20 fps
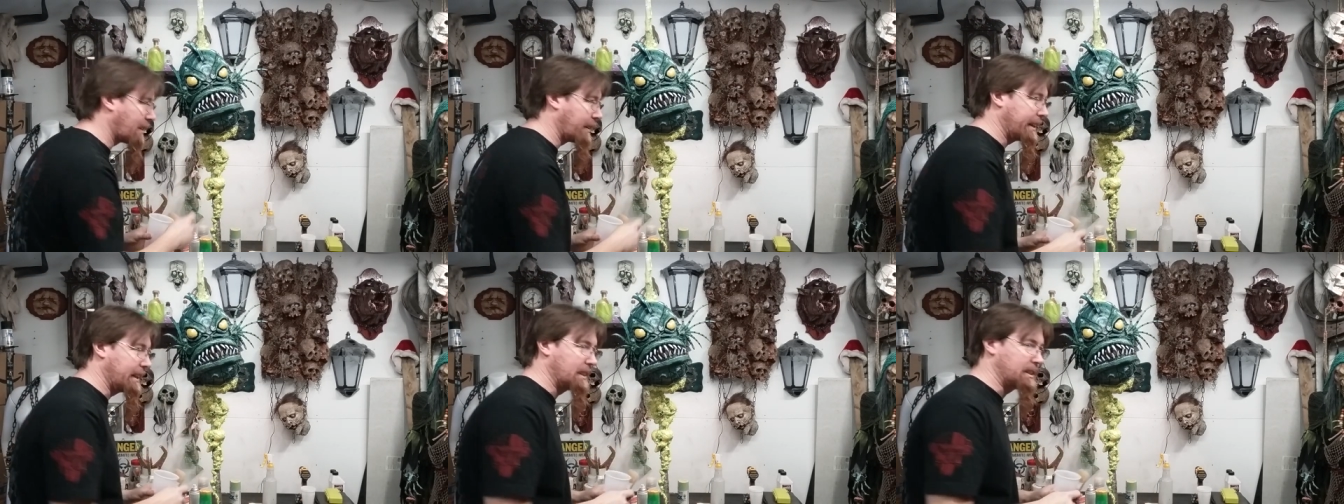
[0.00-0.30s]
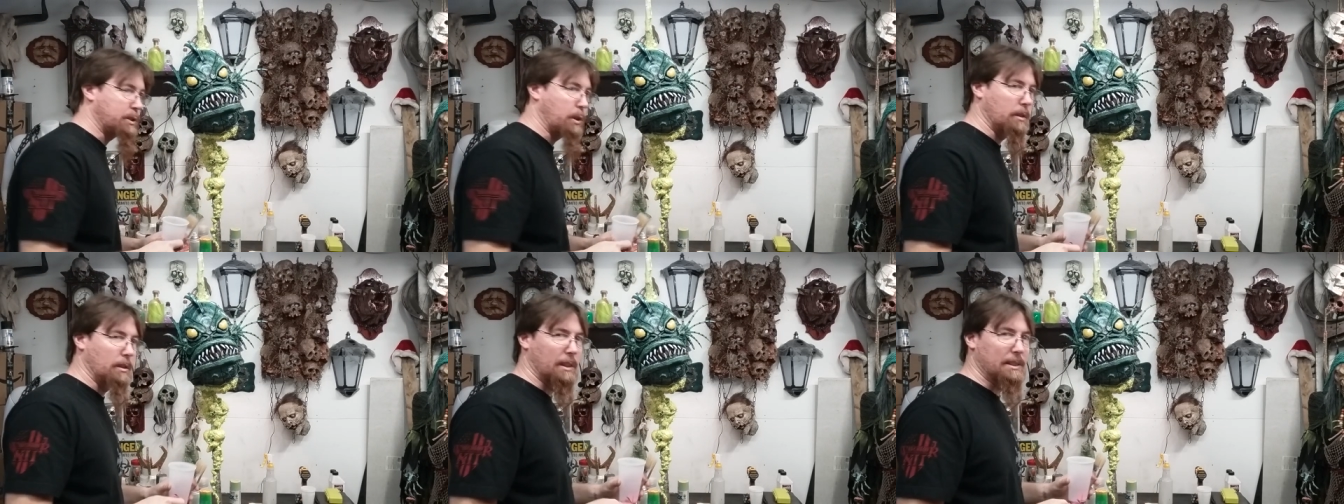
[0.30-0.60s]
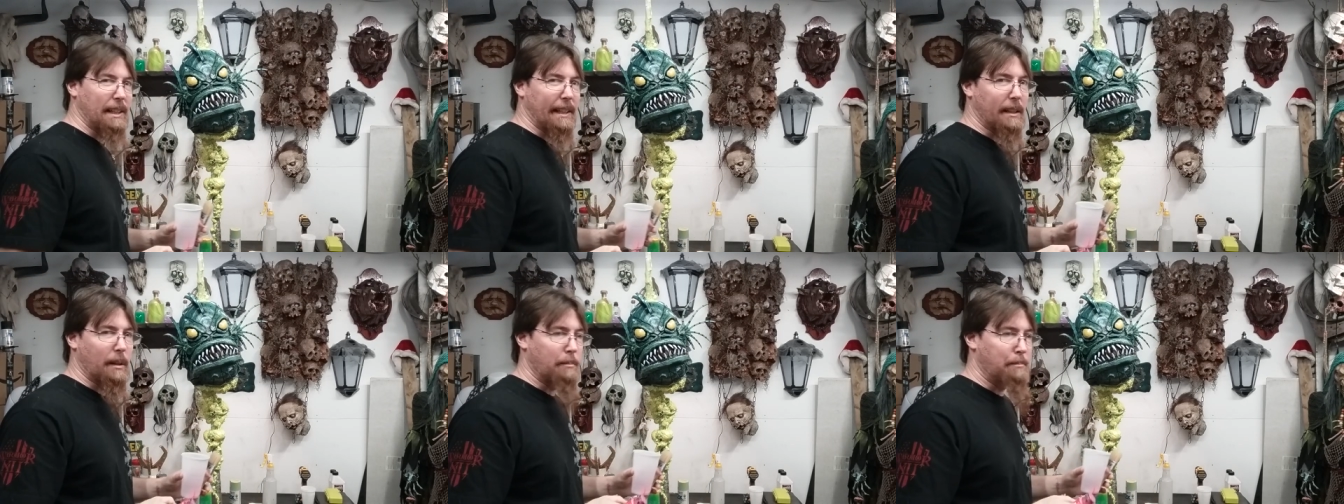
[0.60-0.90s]
areas so it
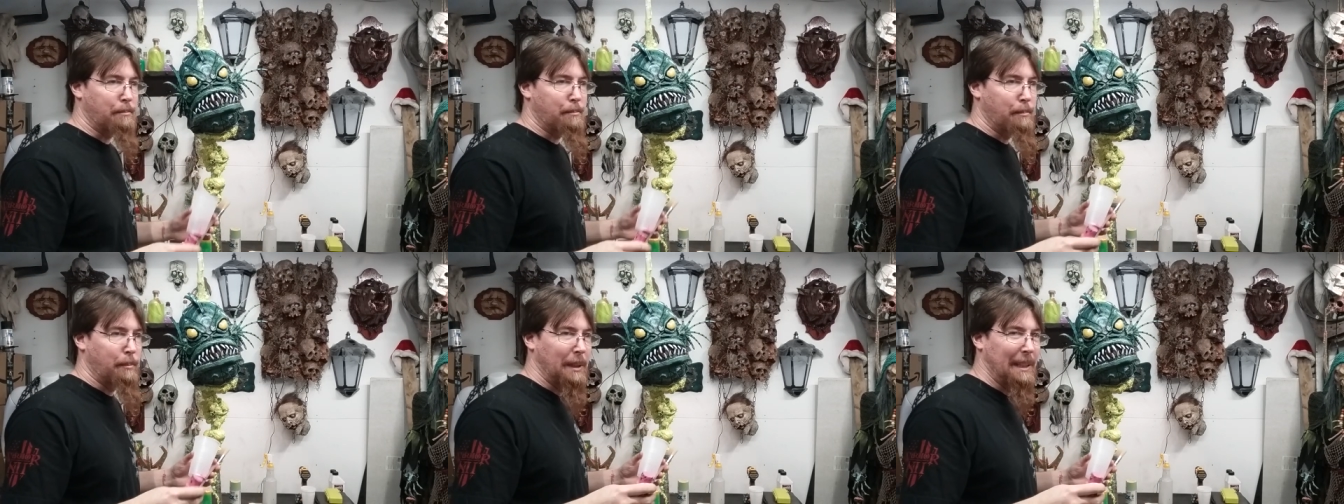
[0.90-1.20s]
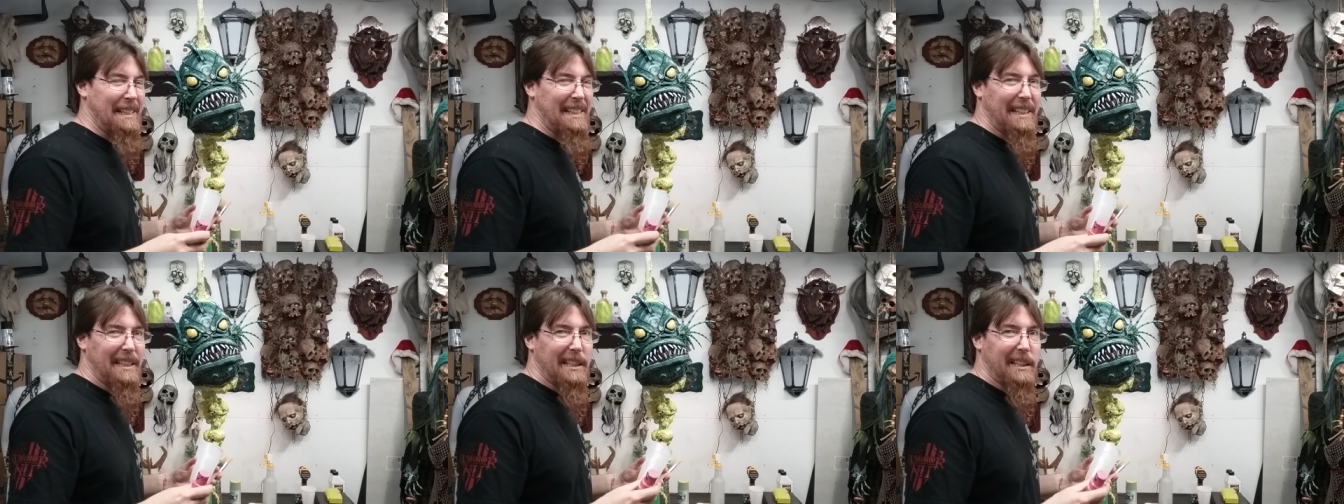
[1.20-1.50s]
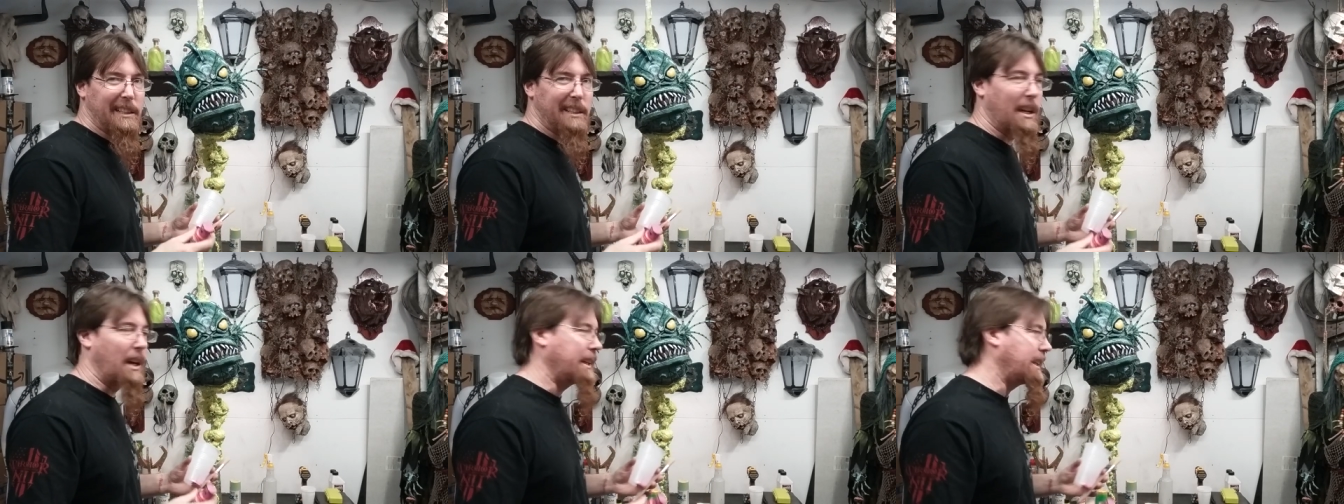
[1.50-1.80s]
looks like a
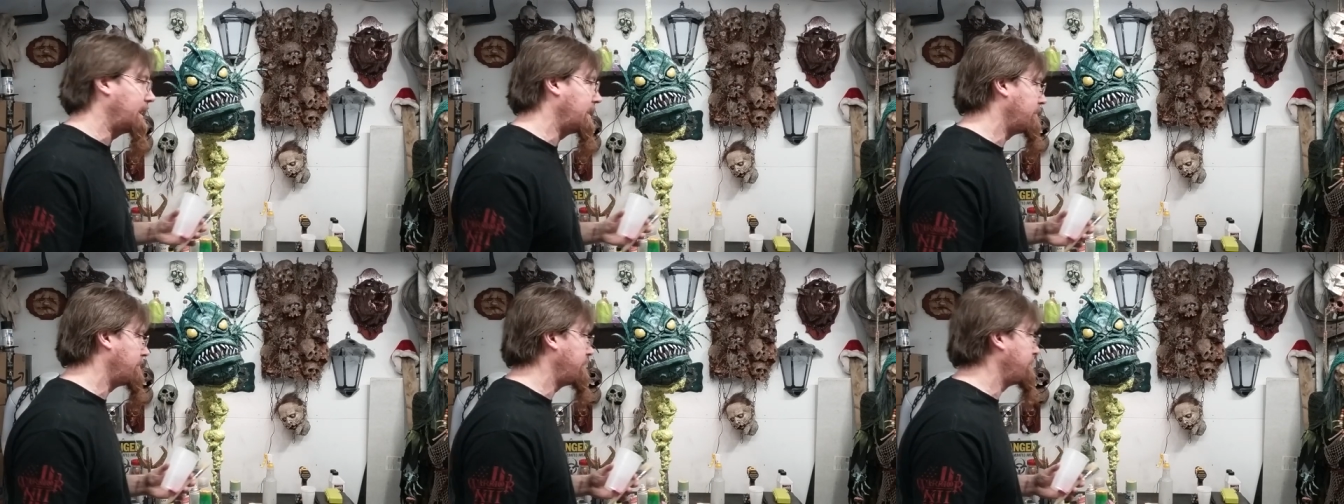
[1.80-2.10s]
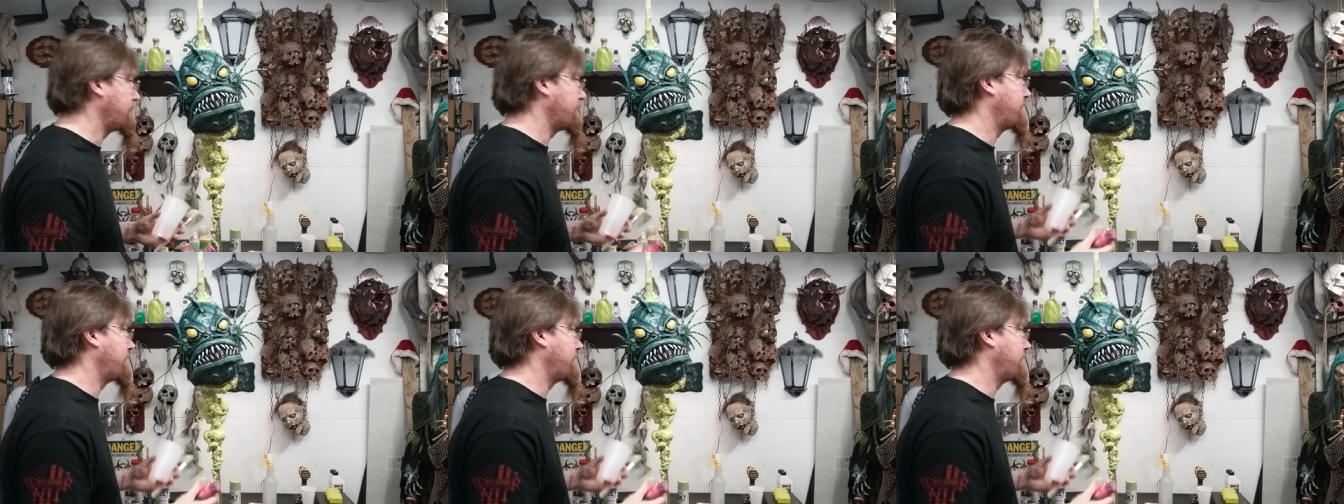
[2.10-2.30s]
bleeding, gutting